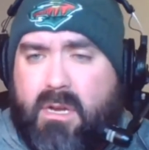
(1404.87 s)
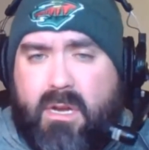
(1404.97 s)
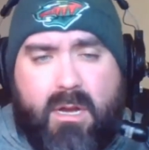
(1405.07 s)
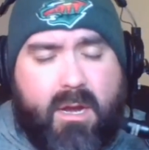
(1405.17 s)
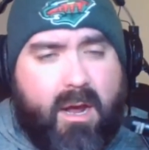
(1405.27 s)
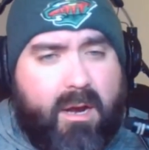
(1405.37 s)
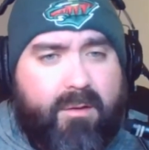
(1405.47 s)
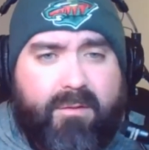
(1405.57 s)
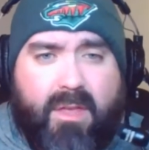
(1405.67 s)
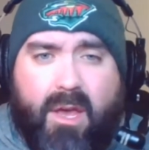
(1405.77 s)
None
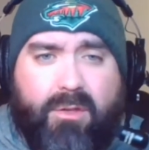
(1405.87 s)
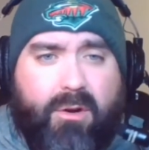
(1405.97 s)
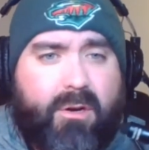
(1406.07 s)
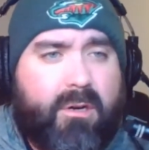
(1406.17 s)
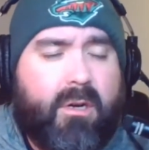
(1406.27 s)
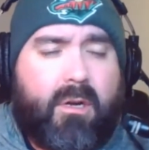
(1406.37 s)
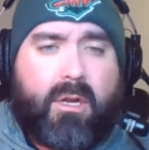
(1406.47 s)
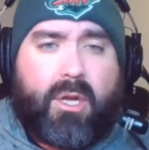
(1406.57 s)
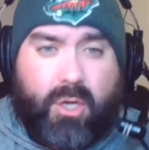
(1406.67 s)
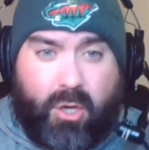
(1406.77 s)
of the other
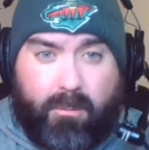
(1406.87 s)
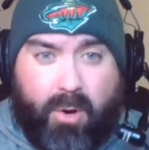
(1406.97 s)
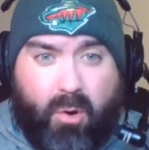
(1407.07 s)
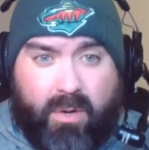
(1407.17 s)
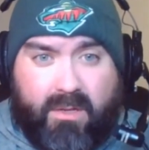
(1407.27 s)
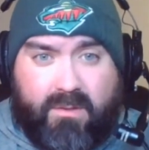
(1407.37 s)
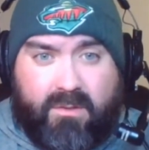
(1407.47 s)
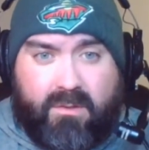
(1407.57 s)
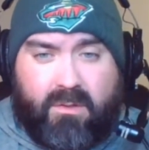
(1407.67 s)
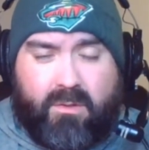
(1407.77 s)

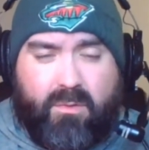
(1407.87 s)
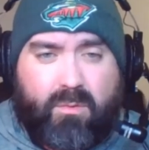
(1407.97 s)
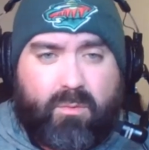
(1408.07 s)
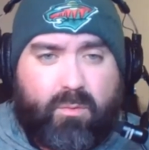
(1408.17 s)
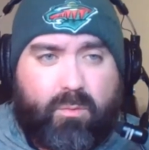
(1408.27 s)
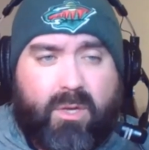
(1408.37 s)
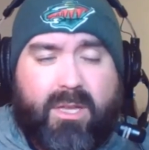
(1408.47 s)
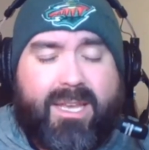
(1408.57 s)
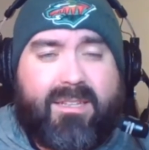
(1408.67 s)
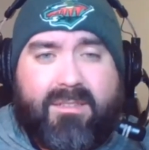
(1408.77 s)
components
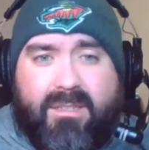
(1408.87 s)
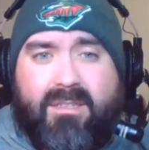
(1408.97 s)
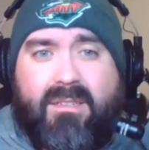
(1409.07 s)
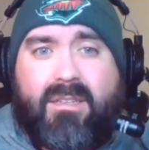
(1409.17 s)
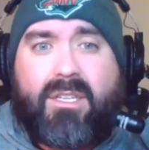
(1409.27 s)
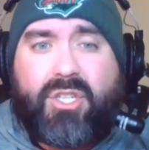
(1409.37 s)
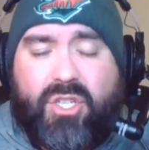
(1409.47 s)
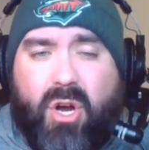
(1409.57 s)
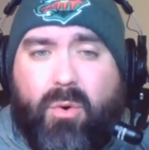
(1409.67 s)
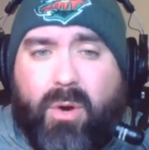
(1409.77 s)
really consistently
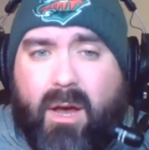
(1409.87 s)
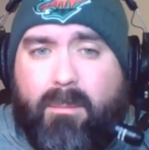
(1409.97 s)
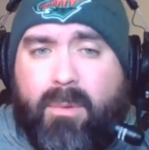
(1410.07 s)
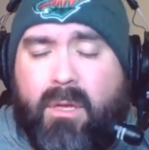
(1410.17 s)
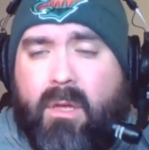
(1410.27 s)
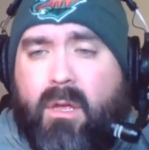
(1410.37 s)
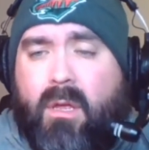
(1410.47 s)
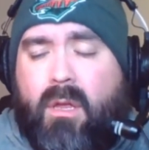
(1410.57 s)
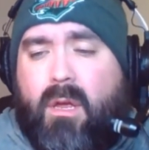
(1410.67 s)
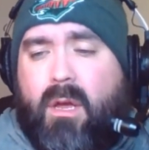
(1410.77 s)
showed up
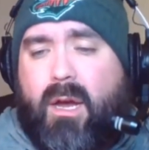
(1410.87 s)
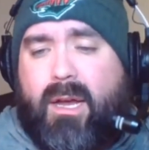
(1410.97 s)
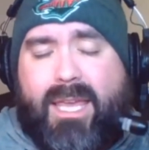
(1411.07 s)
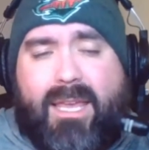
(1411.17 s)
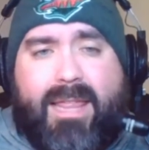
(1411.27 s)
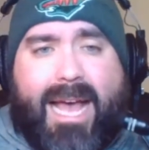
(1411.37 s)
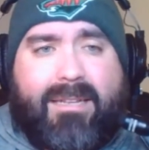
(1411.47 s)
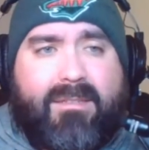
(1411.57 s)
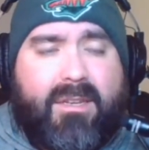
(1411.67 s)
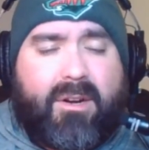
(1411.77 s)
in
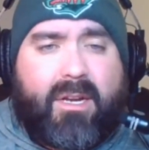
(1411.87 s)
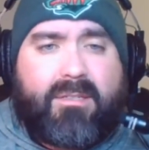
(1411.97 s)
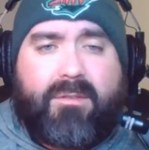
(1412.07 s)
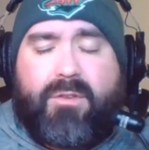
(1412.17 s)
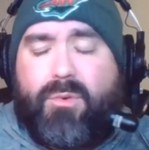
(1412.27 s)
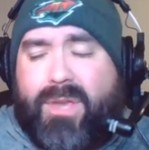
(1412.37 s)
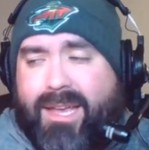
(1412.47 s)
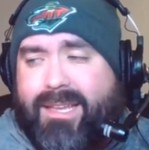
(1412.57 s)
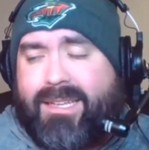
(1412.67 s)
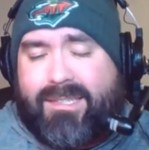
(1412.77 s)
that series. If you
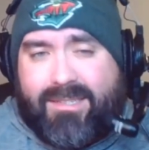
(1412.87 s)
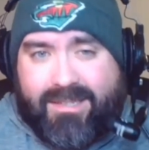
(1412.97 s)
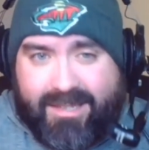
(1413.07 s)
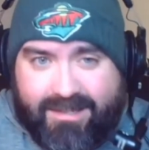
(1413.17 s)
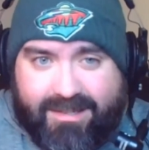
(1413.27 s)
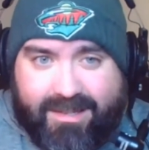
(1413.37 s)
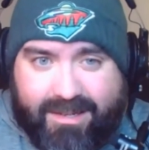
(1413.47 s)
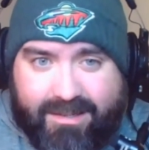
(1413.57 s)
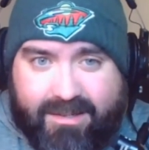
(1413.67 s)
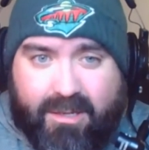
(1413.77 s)
get
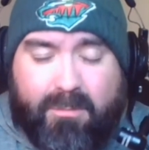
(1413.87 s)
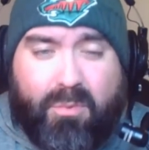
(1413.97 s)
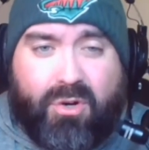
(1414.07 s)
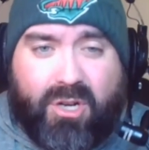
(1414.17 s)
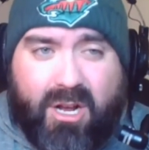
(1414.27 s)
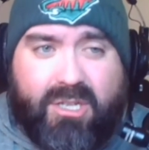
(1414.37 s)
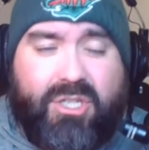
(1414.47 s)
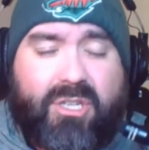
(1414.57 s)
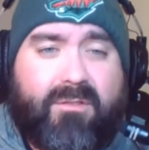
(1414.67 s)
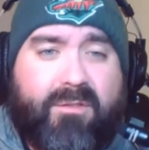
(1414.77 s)
consistent
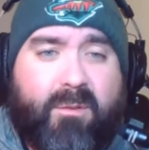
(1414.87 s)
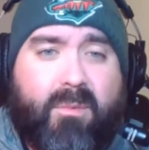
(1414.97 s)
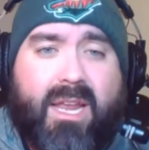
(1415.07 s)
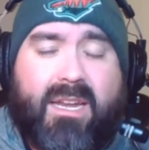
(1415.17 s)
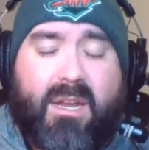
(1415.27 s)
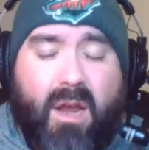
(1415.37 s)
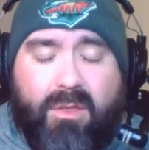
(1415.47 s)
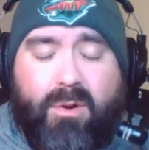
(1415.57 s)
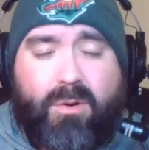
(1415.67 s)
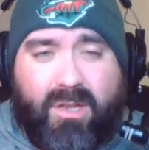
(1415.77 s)
production from
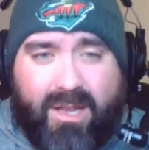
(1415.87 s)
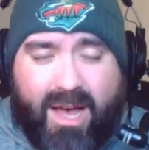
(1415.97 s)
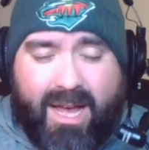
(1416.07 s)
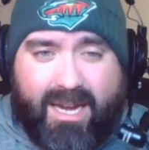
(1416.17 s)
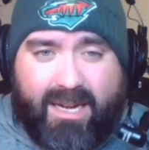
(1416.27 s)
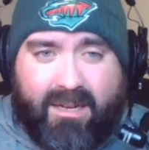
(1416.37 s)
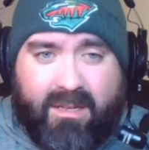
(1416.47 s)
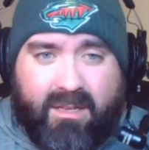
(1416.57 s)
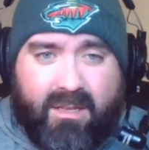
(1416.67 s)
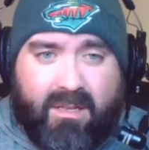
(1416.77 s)
another line,
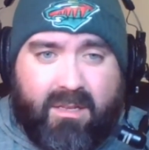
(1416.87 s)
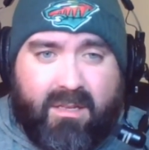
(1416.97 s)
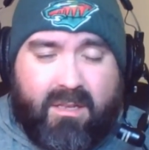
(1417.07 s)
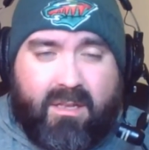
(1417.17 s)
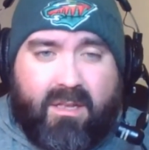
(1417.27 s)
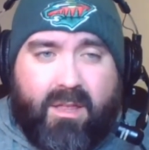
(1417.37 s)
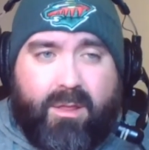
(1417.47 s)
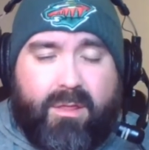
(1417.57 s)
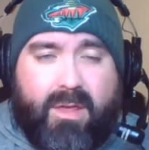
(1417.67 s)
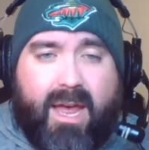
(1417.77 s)

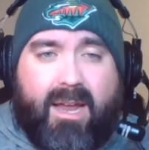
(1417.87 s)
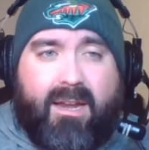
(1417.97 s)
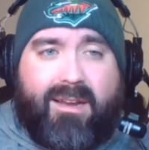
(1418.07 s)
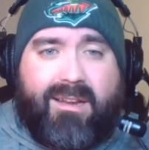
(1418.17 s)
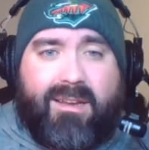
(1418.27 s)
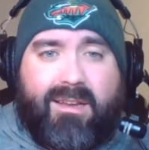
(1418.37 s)
then